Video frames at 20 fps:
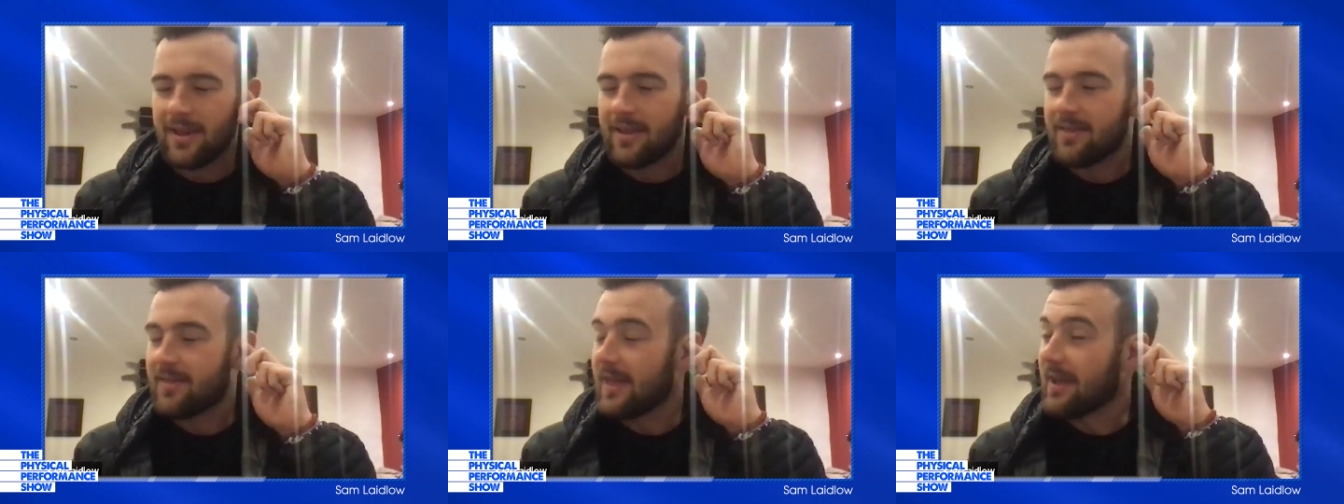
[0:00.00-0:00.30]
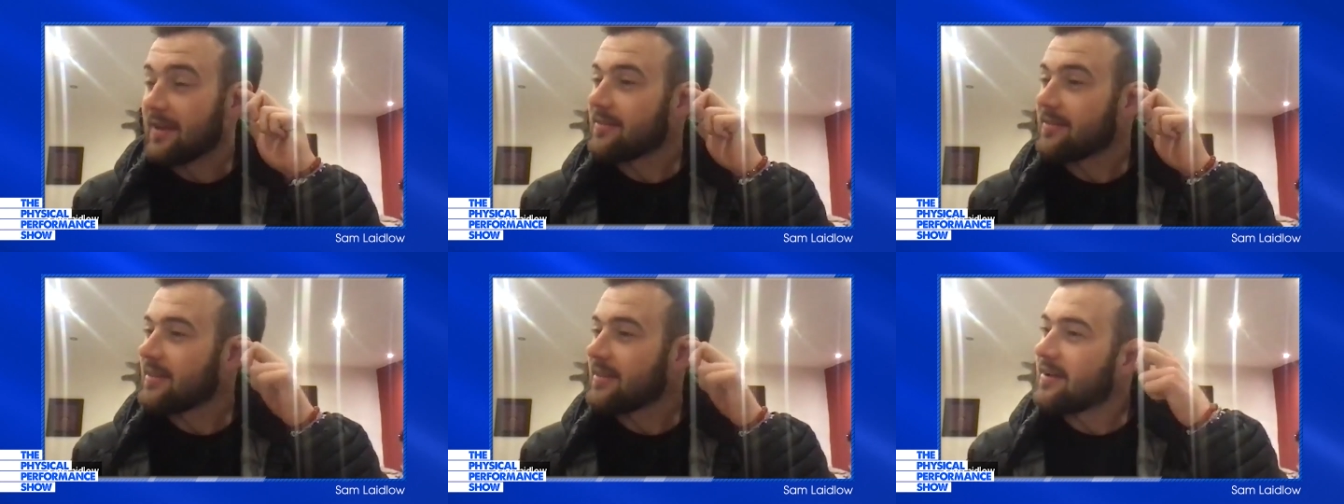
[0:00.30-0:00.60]
many
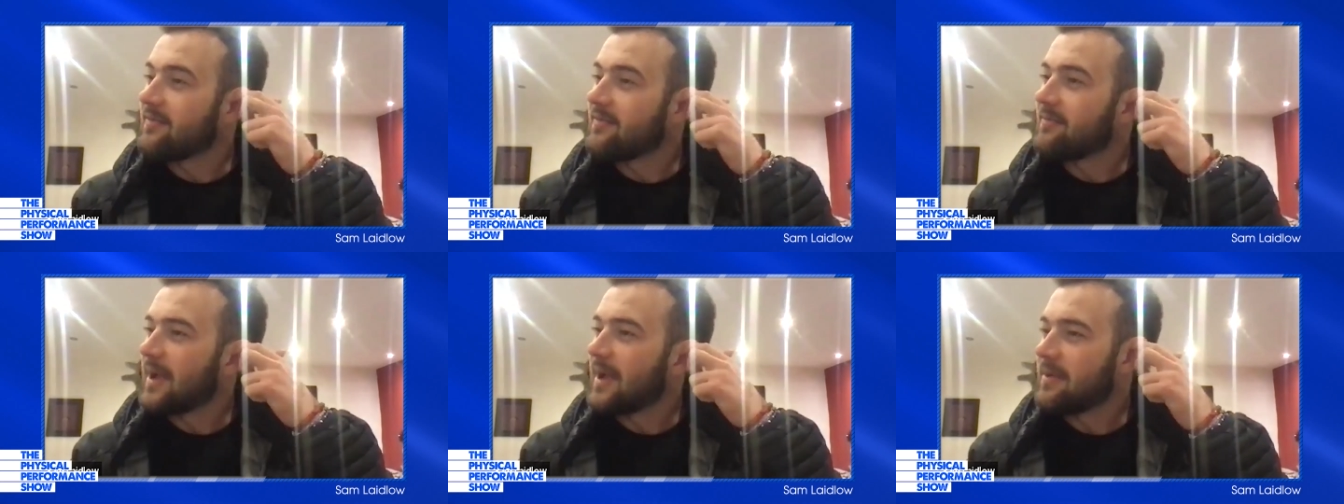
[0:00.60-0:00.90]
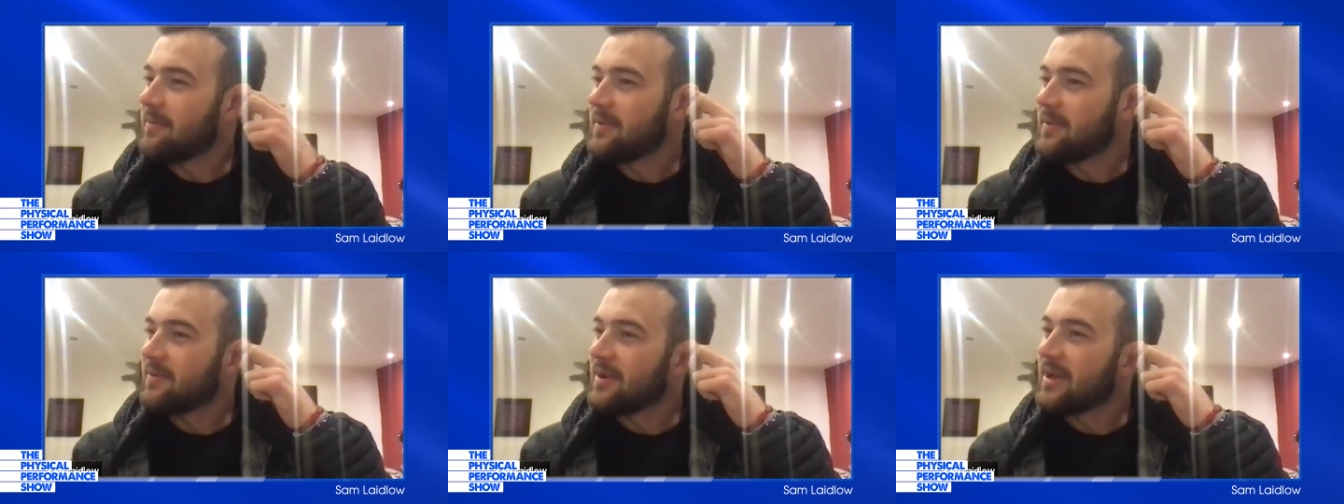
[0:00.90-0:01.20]
things that have
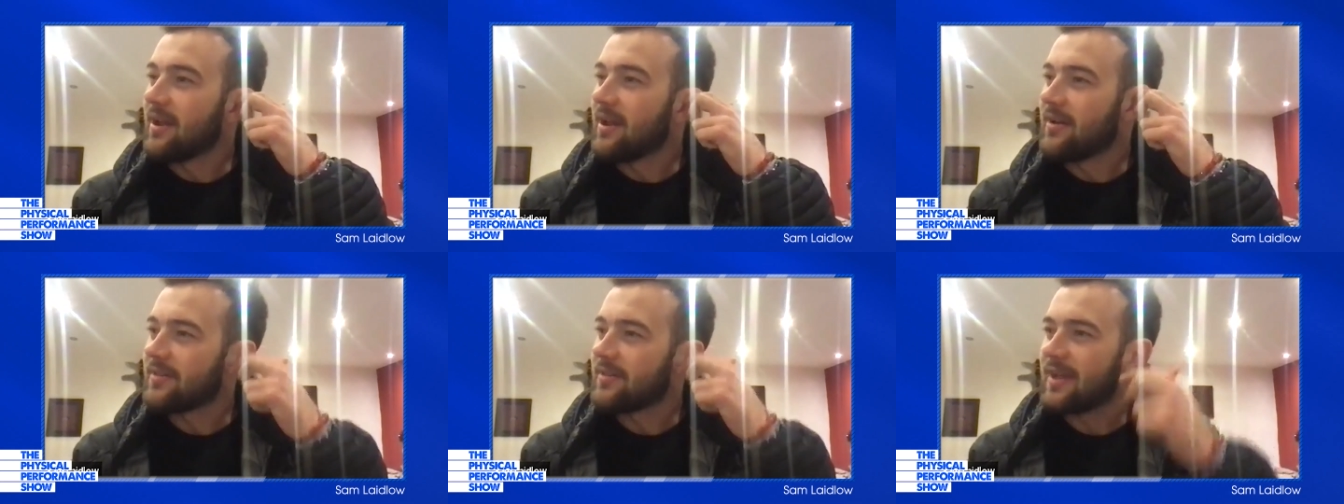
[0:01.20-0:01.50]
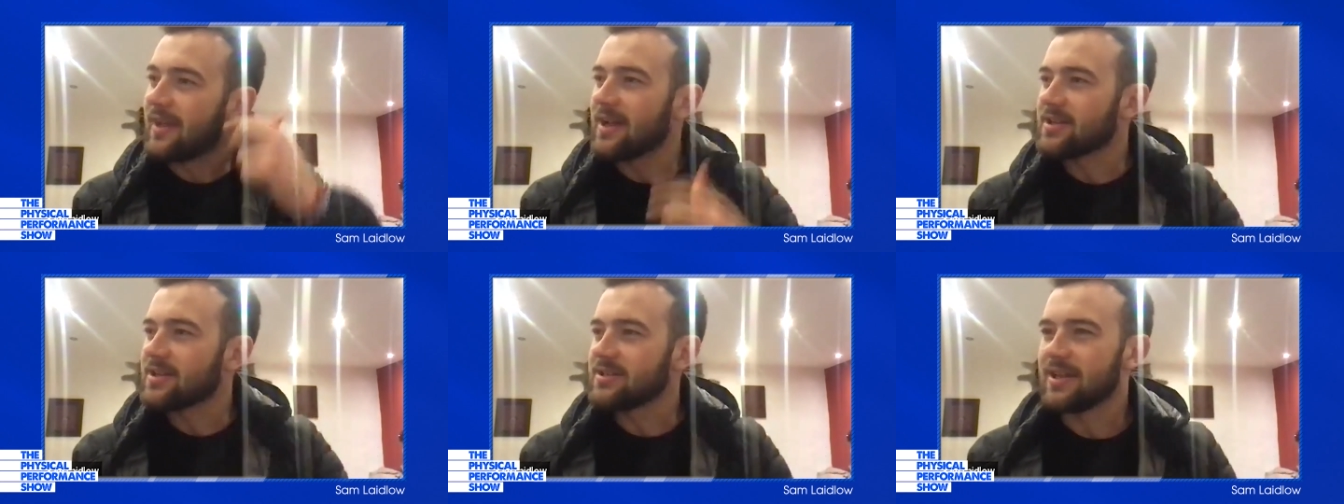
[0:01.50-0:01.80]
made me
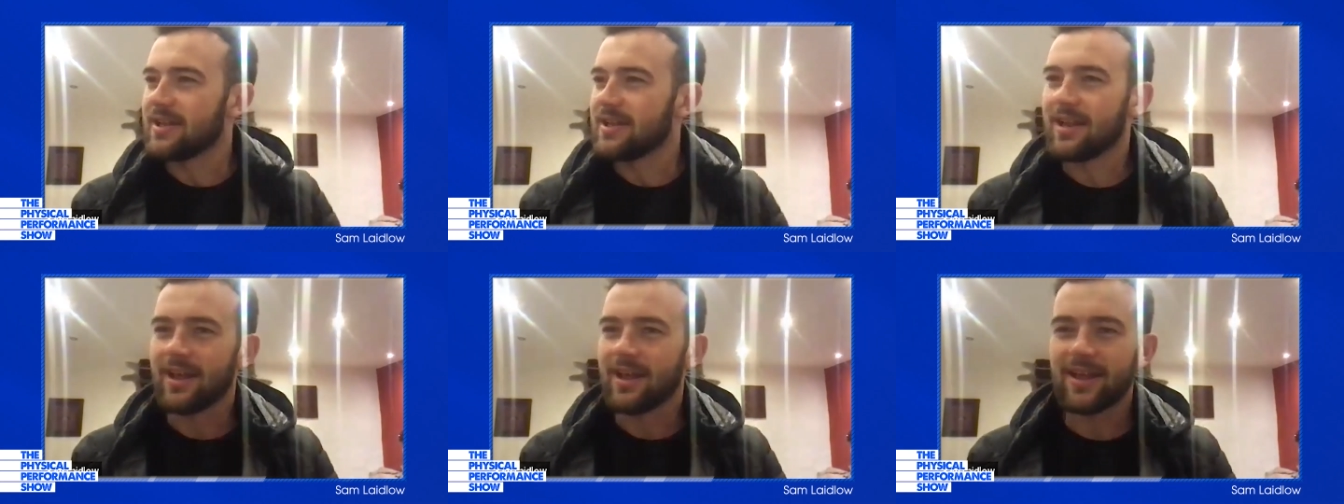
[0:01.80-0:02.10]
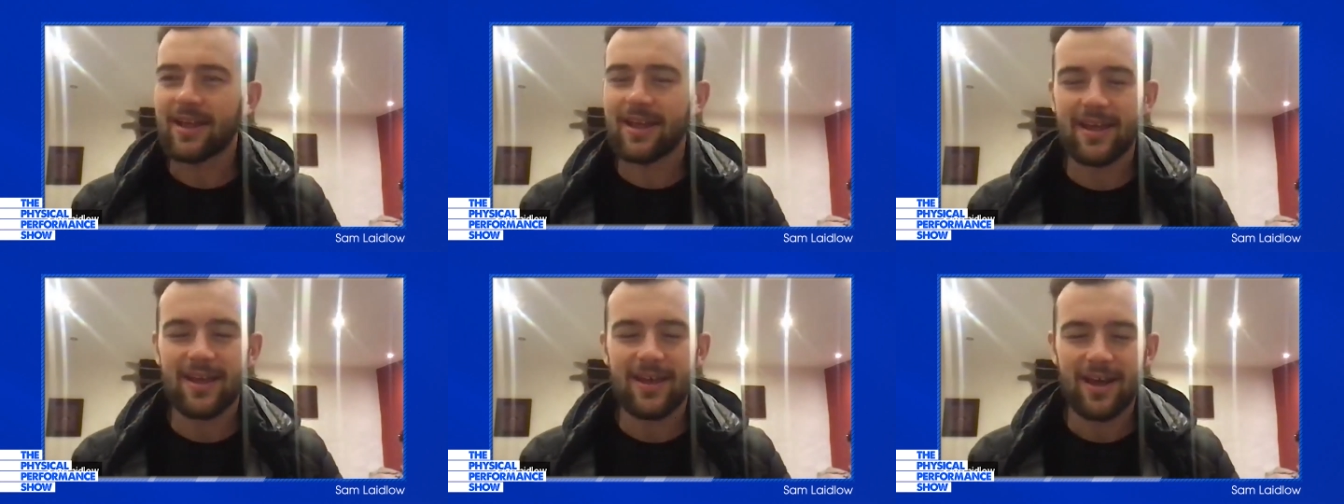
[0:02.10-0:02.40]
realize that actually,
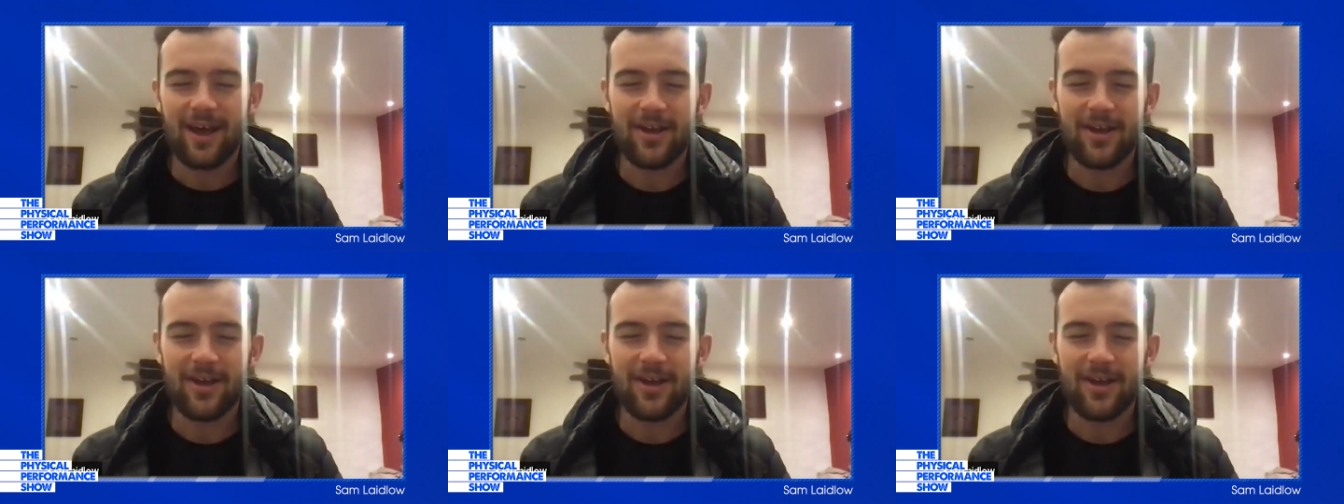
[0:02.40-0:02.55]
like,